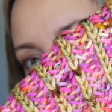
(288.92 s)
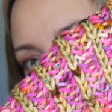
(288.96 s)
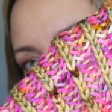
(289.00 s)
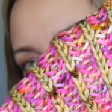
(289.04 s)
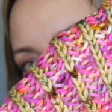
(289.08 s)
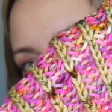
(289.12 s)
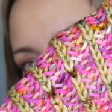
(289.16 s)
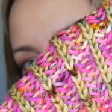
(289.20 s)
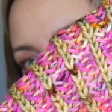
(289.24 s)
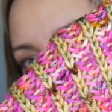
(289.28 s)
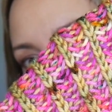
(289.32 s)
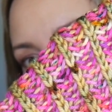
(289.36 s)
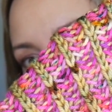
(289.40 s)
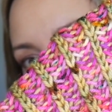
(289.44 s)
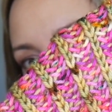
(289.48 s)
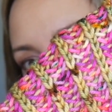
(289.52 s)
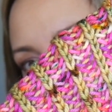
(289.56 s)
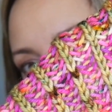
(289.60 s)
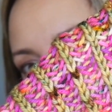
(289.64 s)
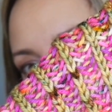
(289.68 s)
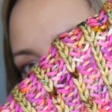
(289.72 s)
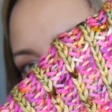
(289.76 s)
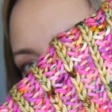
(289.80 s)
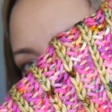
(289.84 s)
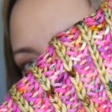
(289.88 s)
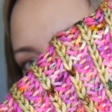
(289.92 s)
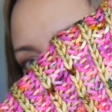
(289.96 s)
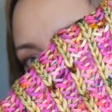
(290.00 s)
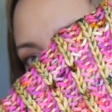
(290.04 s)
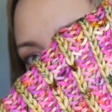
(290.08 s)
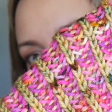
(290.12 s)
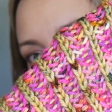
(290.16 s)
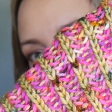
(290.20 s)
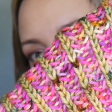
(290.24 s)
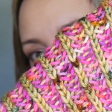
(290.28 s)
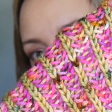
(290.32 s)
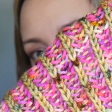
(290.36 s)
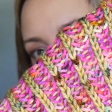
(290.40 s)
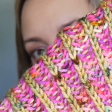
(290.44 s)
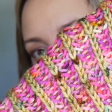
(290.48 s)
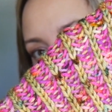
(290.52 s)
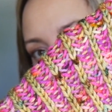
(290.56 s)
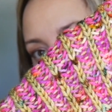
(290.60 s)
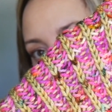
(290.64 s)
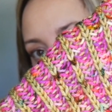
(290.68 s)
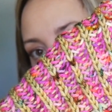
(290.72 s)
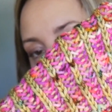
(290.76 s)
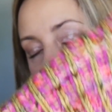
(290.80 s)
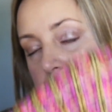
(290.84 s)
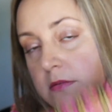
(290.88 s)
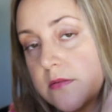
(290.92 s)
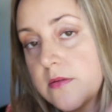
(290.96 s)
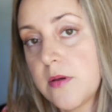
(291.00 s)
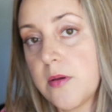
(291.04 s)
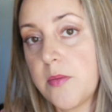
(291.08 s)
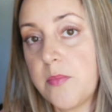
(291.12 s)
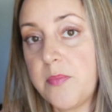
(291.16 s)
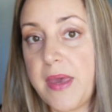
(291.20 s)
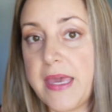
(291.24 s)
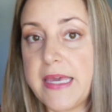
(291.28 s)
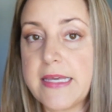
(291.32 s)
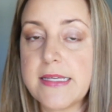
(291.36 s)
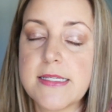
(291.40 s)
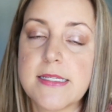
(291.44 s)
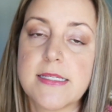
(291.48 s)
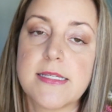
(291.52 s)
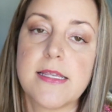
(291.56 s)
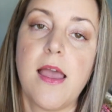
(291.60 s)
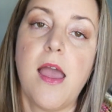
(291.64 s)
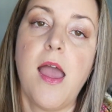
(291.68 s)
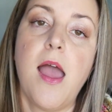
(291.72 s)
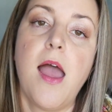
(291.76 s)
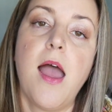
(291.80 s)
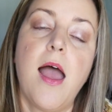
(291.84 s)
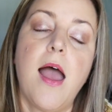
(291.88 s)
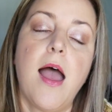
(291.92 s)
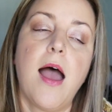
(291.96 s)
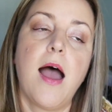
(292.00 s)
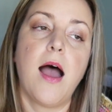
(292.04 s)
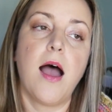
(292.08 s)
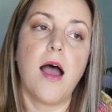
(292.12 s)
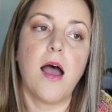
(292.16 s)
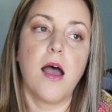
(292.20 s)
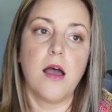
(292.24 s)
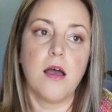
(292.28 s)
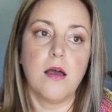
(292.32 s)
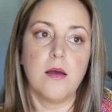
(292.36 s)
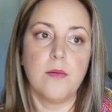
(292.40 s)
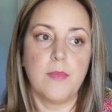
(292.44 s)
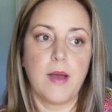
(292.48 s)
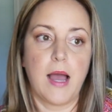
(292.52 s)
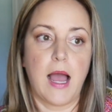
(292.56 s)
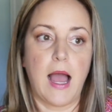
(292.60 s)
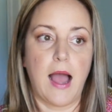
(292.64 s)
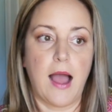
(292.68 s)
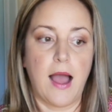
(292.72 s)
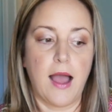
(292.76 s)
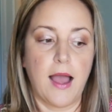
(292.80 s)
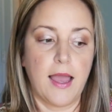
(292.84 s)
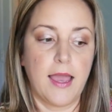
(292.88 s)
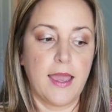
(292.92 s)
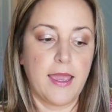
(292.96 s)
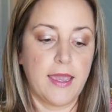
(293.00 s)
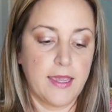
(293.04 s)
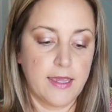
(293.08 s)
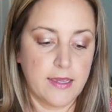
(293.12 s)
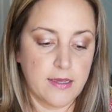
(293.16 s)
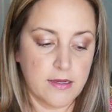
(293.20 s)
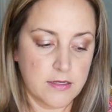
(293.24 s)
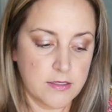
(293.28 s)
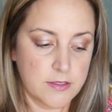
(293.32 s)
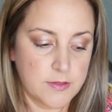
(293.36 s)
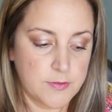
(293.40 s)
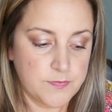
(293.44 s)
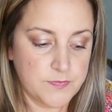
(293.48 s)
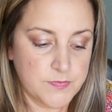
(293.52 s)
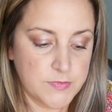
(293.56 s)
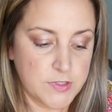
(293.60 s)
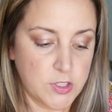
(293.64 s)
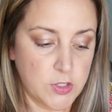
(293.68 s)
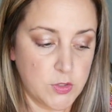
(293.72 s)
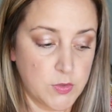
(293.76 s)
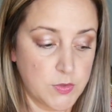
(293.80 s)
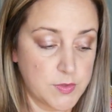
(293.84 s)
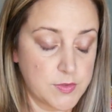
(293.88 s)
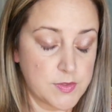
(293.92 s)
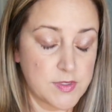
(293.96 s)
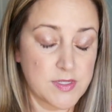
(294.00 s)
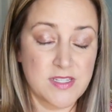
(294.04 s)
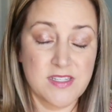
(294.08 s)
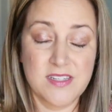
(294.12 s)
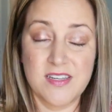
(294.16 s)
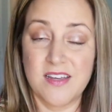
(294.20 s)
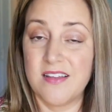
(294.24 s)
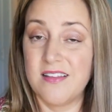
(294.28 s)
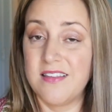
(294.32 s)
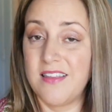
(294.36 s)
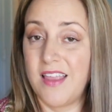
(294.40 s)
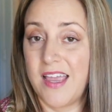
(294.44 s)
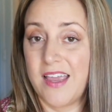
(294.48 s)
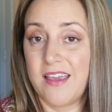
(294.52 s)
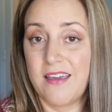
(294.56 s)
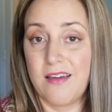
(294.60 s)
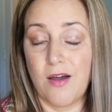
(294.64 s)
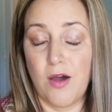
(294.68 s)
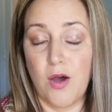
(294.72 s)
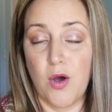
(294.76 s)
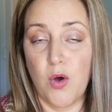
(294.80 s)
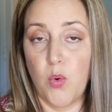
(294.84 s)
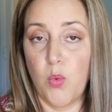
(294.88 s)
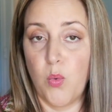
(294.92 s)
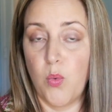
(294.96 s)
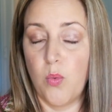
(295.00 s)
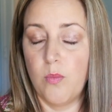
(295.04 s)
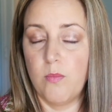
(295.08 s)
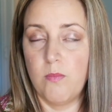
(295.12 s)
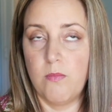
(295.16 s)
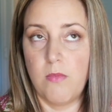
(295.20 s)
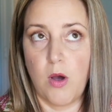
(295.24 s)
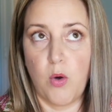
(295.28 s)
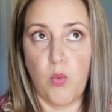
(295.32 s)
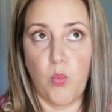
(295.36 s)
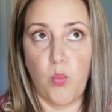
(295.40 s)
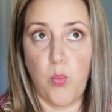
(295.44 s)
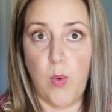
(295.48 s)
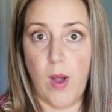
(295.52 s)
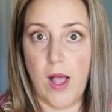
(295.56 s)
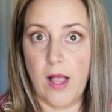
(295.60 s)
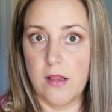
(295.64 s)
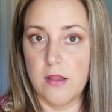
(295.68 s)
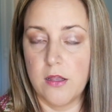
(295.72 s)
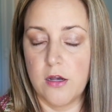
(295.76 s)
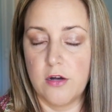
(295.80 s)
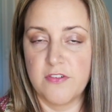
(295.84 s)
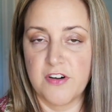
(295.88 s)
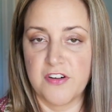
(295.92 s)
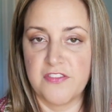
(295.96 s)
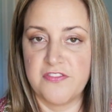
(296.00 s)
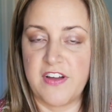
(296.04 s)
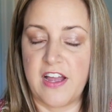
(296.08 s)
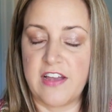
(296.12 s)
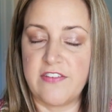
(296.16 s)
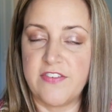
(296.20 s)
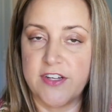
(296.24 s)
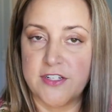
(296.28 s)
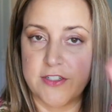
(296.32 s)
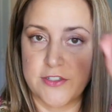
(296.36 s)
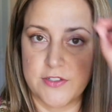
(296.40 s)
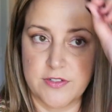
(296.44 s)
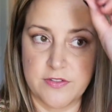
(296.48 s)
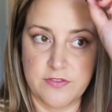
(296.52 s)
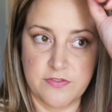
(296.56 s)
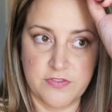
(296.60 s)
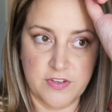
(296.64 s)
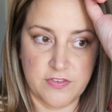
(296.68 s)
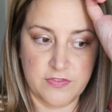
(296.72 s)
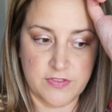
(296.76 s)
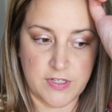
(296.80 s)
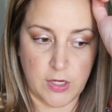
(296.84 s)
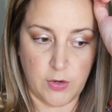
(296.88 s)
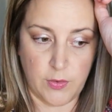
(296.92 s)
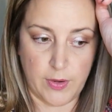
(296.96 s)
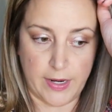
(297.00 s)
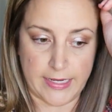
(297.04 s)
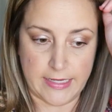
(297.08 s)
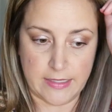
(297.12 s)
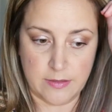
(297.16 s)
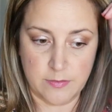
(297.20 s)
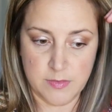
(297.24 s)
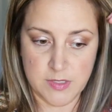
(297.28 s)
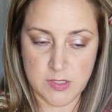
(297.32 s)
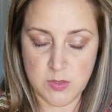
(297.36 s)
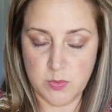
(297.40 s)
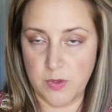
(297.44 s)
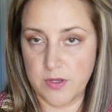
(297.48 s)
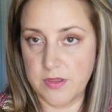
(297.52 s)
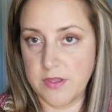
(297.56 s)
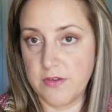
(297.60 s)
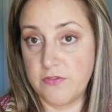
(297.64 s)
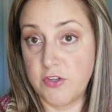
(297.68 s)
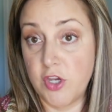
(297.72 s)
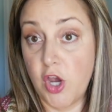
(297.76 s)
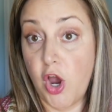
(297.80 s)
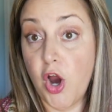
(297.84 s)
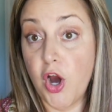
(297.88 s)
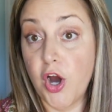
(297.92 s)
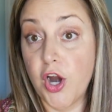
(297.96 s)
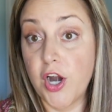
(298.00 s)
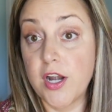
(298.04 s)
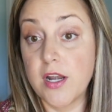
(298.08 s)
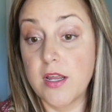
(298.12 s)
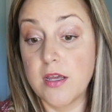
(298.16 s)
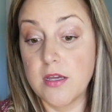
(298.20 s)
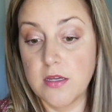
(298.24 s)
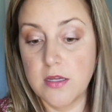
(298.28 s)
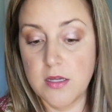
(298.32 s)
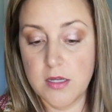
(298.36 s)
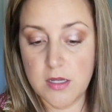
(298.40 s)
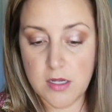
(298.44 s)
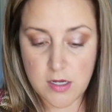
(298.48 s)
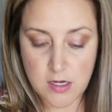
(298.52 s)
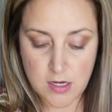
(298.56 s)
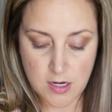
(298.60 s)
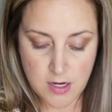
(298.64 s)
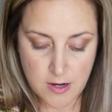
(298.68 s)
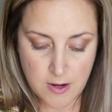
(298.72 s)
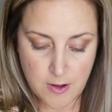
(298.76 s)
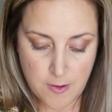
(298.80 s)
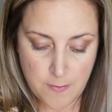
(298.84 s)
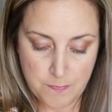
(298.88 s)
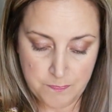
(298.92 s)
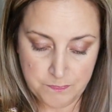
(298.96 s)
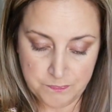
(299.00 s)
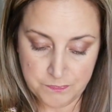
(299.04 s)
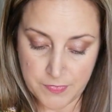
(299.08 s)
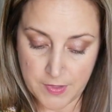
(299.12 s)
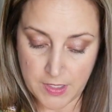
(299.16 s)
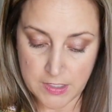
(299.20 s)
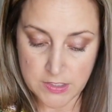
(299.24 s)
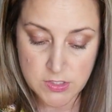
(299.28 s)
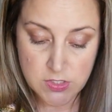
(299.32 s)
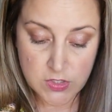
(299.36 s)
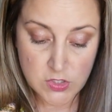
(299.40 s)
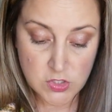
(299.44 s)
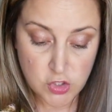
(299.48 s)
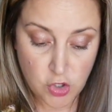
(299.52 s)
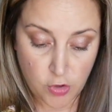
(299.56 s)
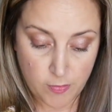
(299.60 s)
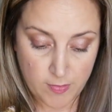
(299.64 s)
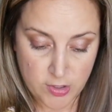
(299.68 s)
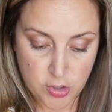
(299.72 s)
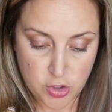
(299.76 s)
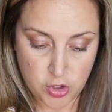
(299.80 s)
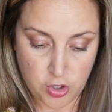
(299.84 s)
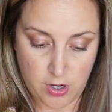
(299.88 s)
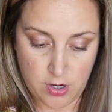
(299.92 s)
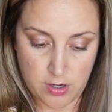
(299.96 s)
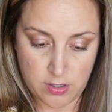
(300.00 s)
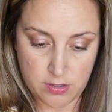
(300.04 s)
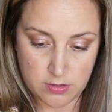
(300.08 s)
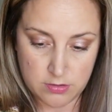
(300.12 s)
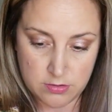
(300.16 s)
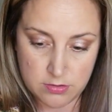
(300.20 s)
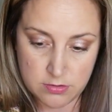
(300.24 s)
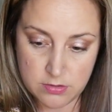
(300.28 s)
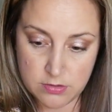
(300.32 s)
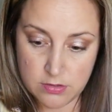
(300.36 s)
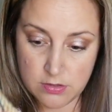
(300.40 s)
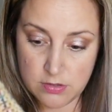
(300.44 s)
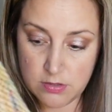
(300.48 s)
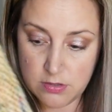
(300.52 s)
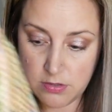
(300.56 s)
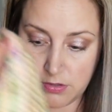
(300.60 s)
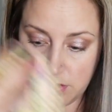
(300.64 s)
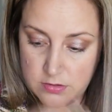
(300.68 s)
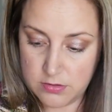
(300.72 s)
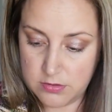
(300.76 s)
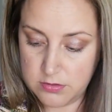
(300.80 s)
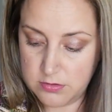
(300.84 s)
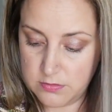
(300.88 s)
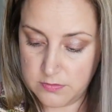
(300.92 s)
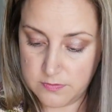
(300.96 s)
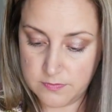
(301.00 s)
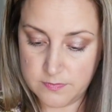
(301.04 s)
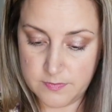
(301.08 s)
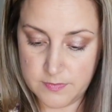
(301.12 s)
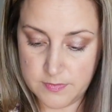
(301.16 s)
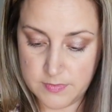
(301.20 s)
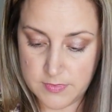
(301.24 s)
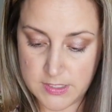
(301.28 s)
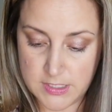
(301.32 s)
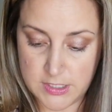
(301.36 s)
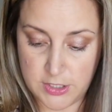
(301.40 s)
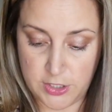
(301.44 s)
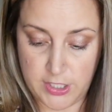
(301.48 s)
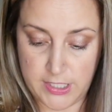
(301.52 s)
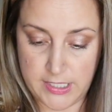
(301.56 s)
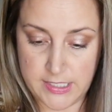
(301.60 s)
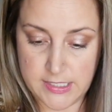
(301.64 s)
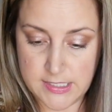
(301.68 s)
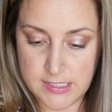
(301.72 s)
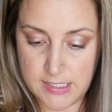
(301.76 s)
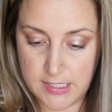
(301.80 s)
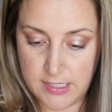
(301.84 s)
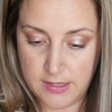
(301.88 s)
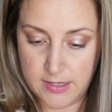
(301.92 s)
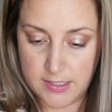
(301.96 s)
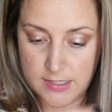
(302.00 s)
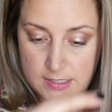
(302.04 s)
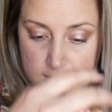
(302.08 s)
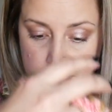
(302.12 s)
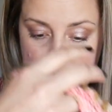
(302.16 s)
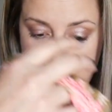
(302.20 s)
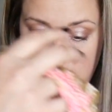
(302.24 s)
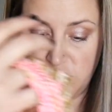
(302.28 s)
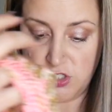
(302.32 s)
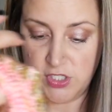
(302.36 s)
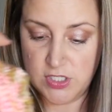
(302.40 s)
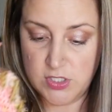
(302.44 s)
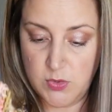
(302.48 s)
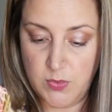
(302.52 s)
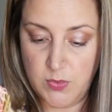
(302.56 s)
also on the DK weight base. I used like well over 550 grams worth of yarn. So much yarn. Seriously, this is just